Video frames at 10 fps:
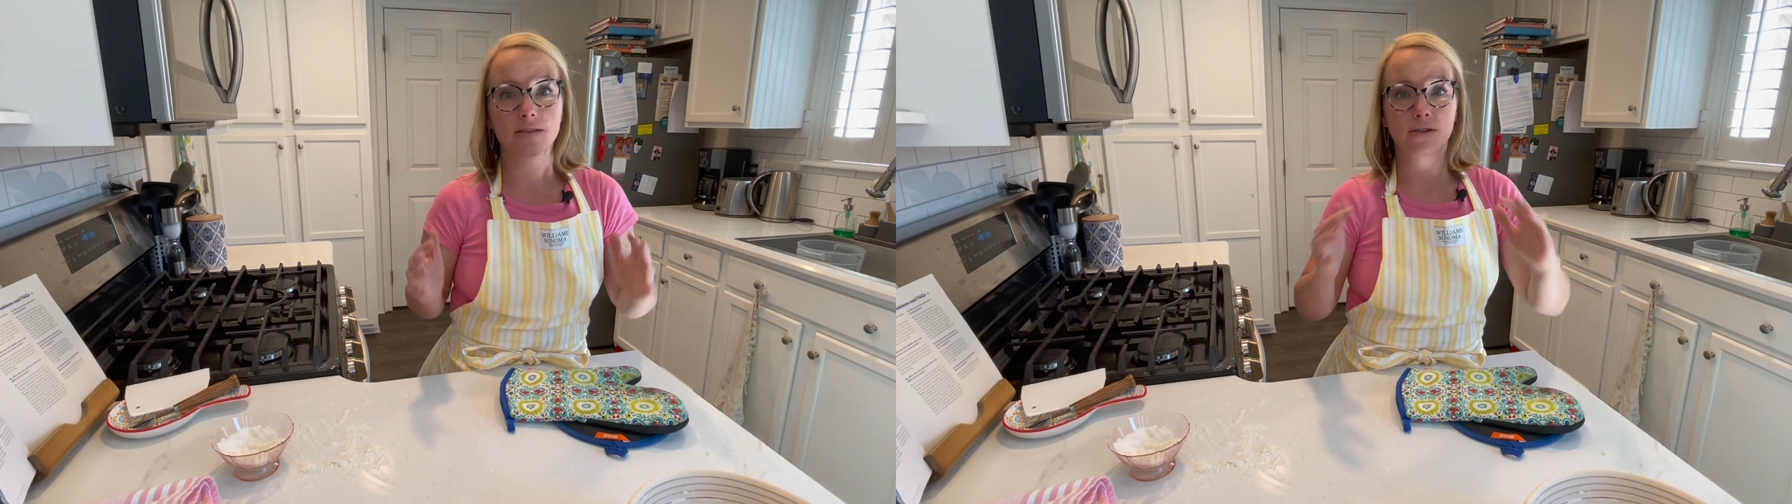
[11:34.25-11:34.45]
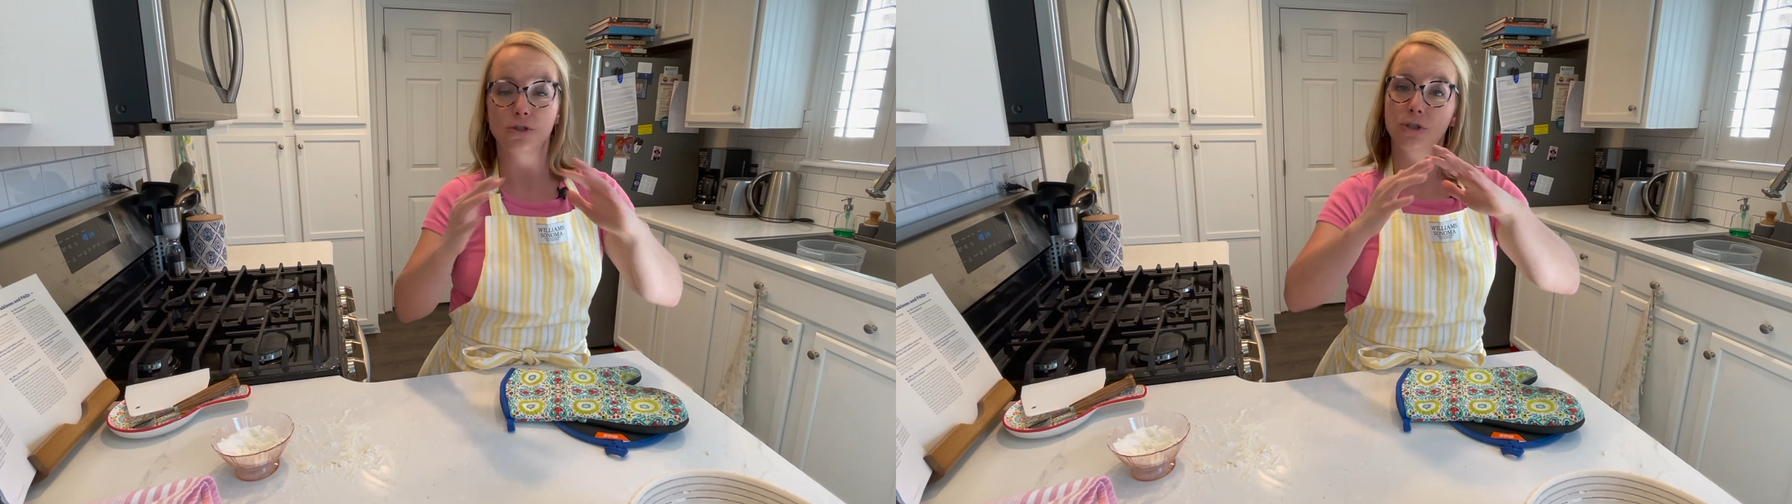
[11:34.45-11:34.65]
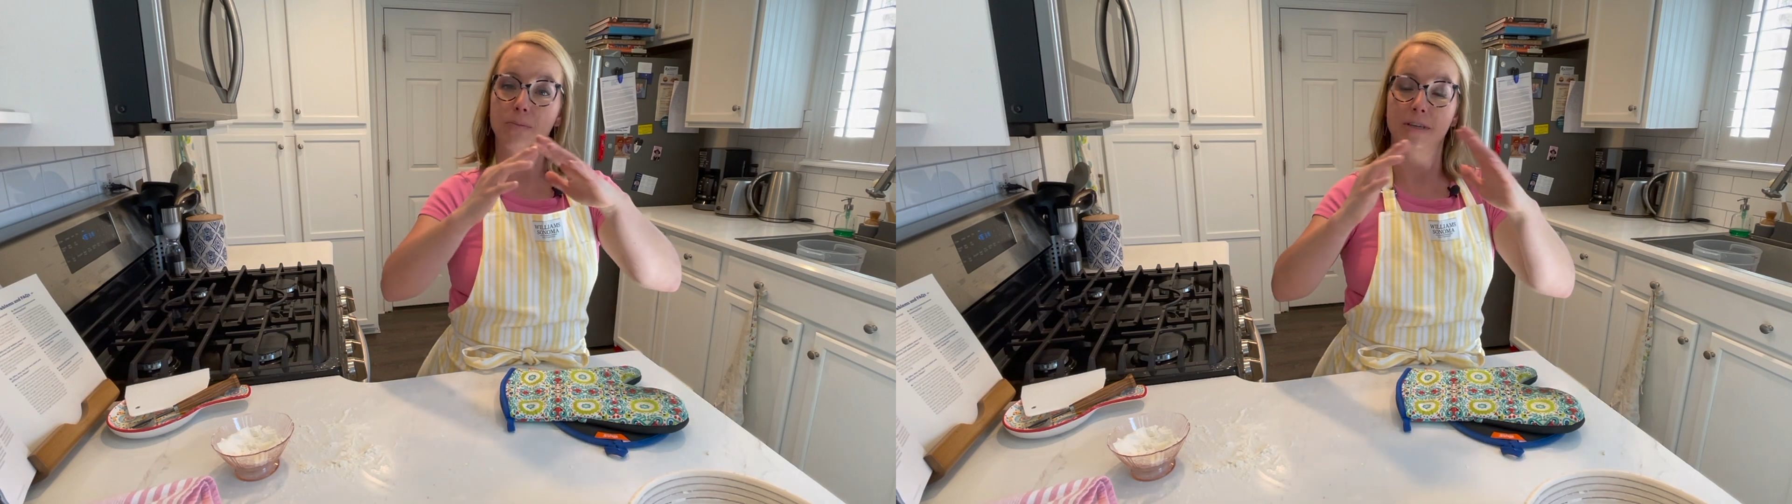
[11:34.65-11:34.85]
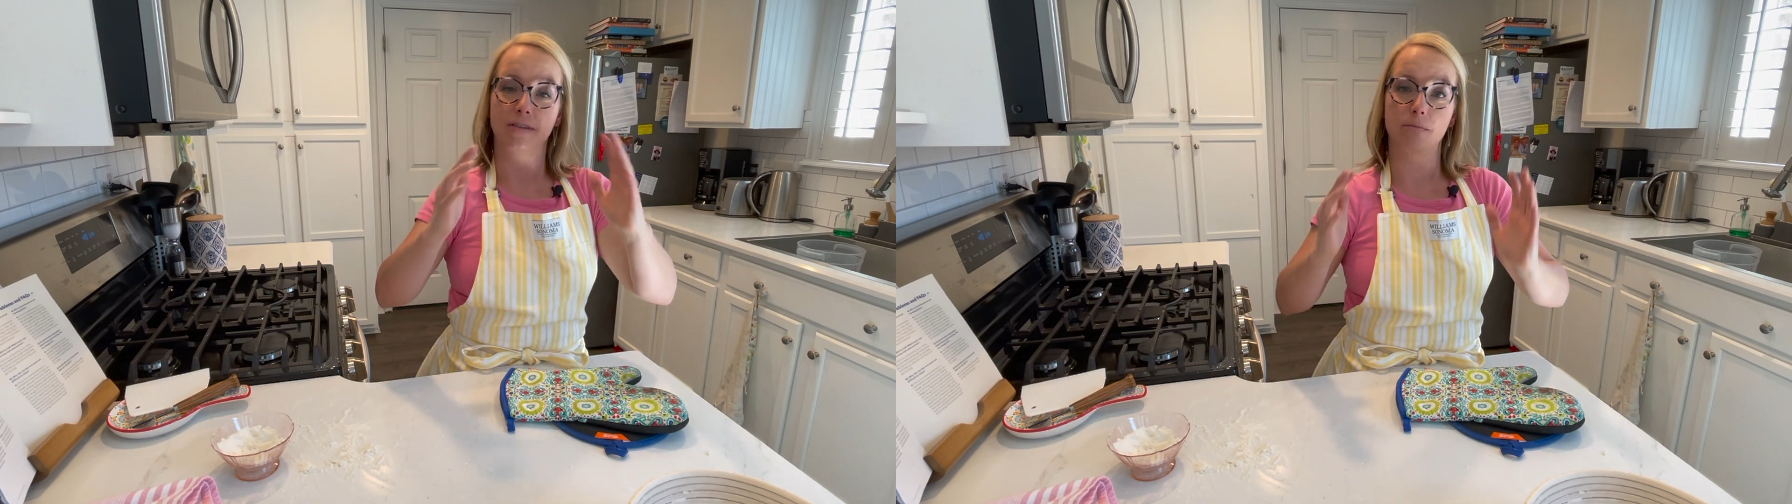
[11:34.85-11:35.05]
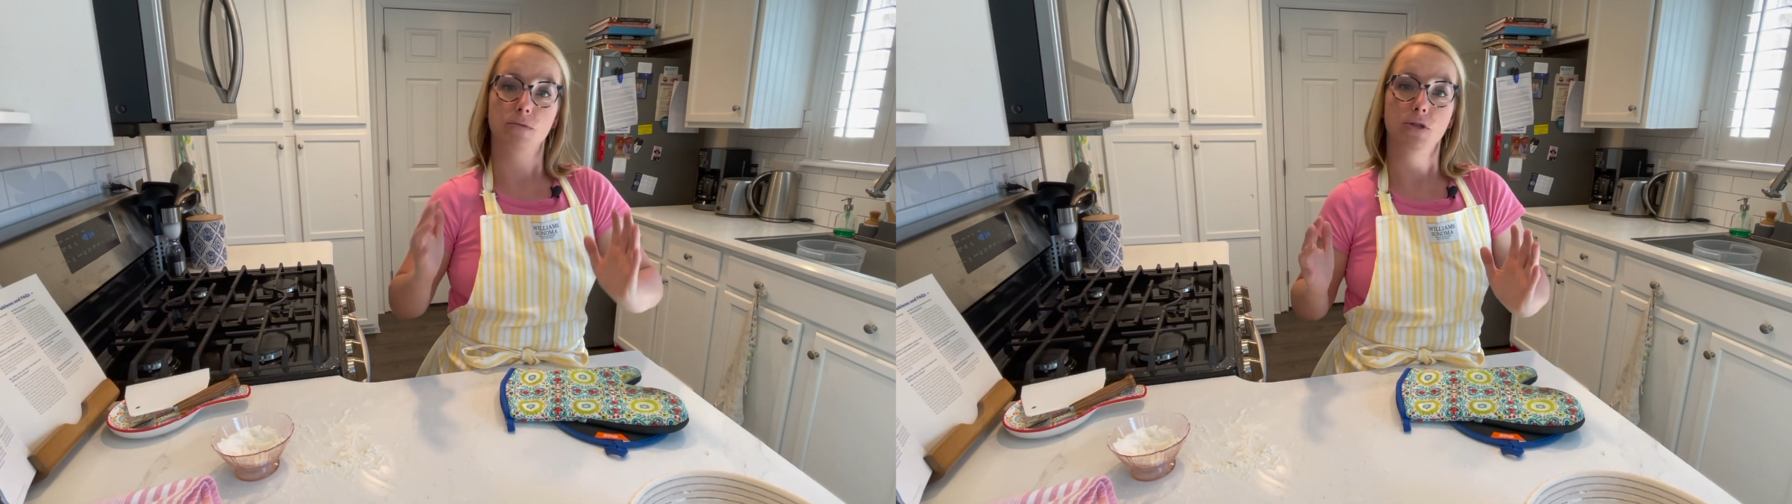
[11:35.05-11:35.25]
There should be
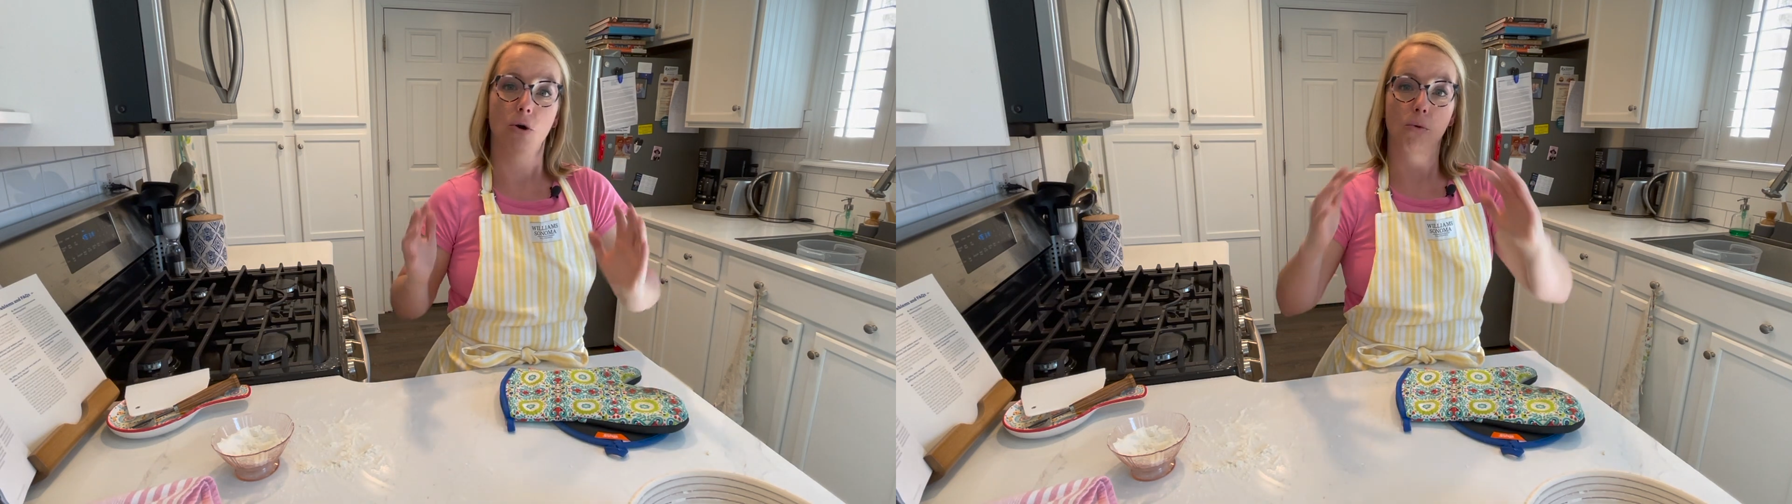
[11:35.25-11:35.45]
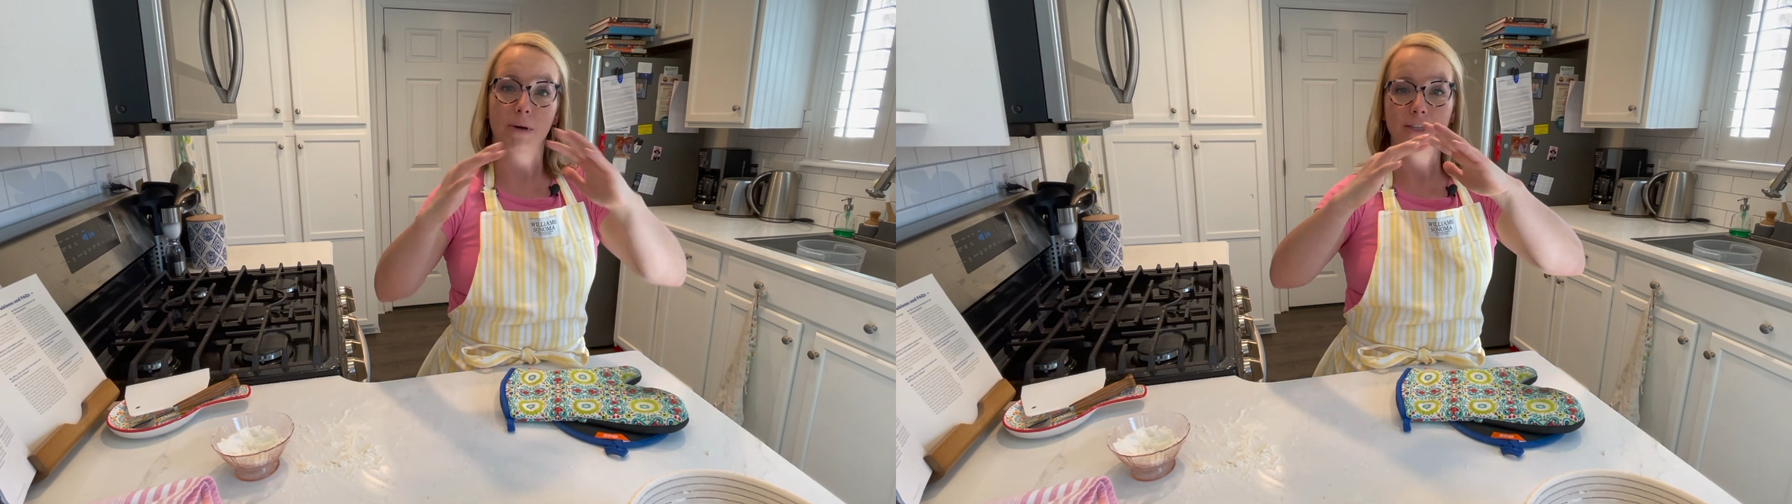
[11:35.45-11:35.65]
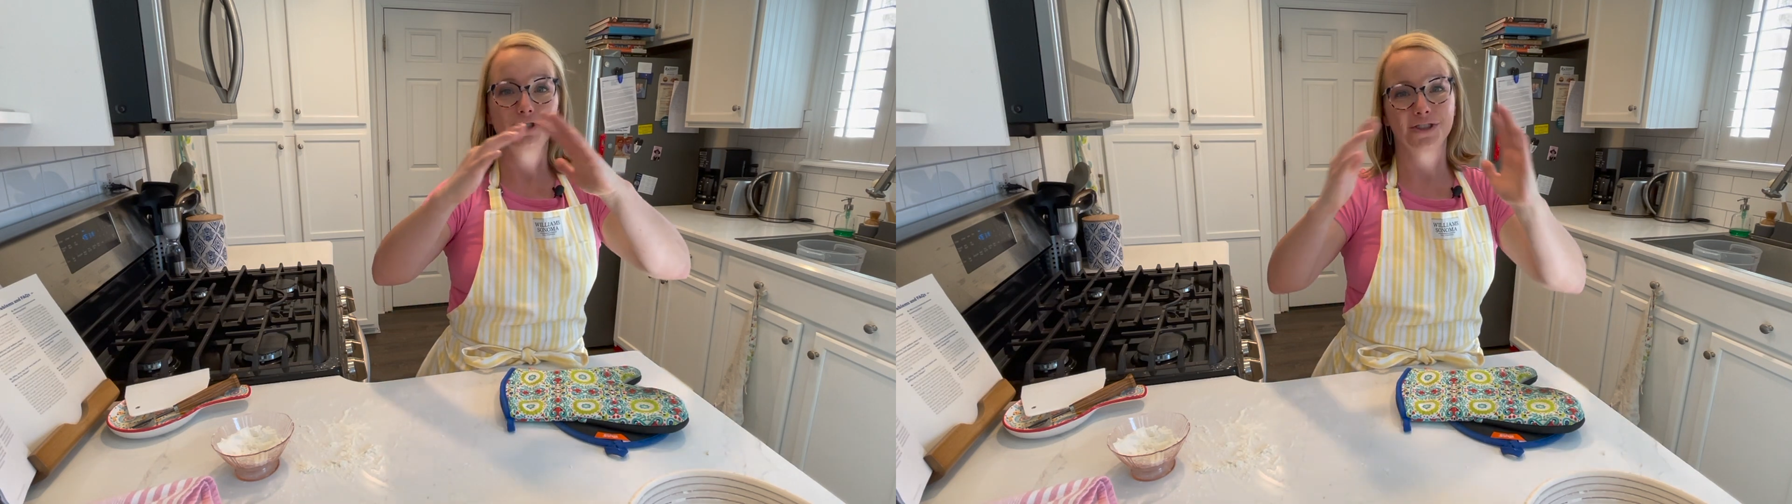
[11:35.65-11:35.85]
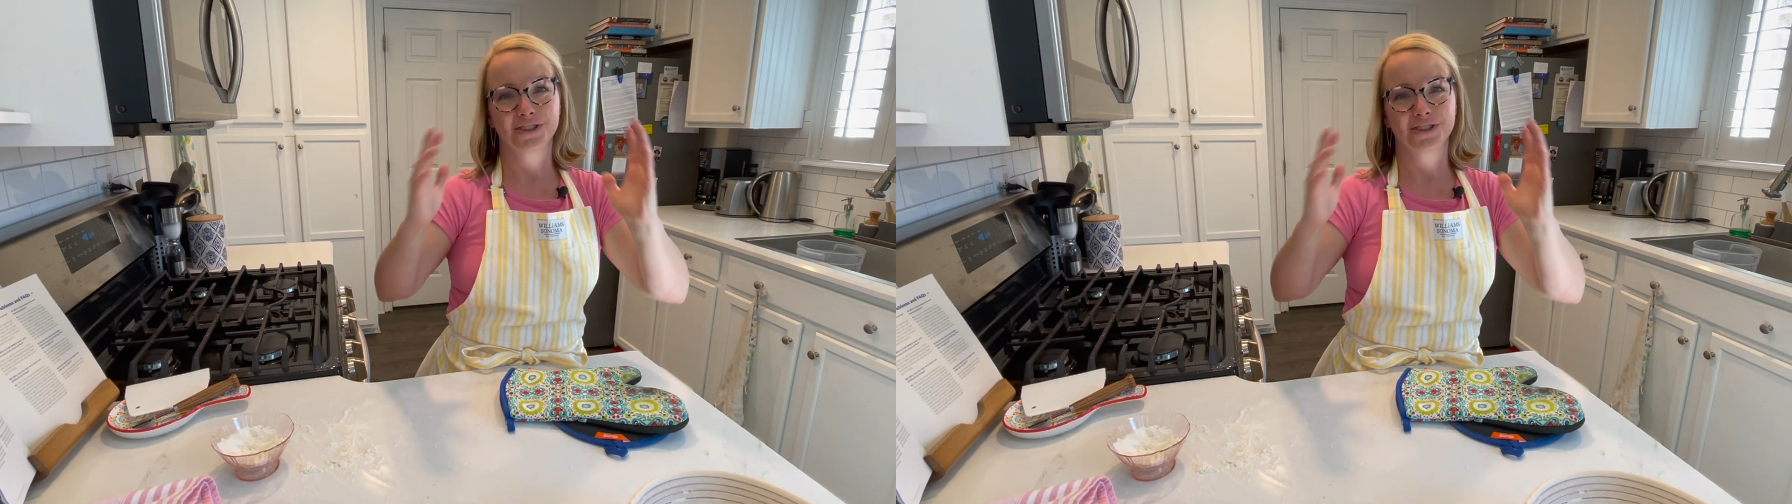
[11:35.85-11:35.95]
some domage